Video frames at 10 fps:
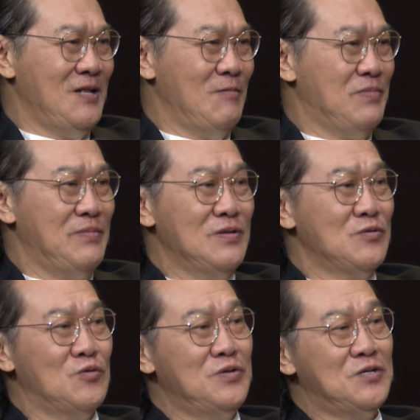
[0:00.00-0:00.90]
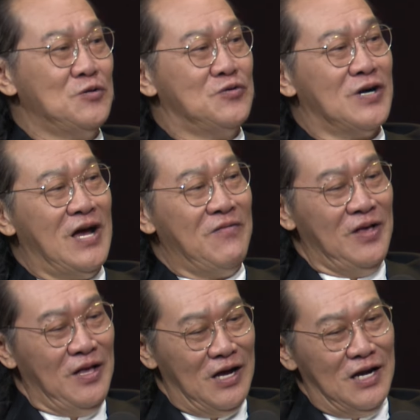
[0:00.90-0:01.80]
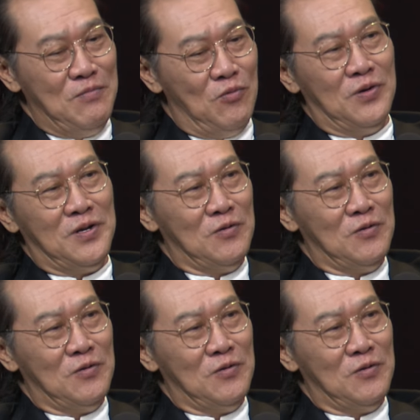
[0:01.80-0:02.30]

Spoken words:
People don't need to drive early morning,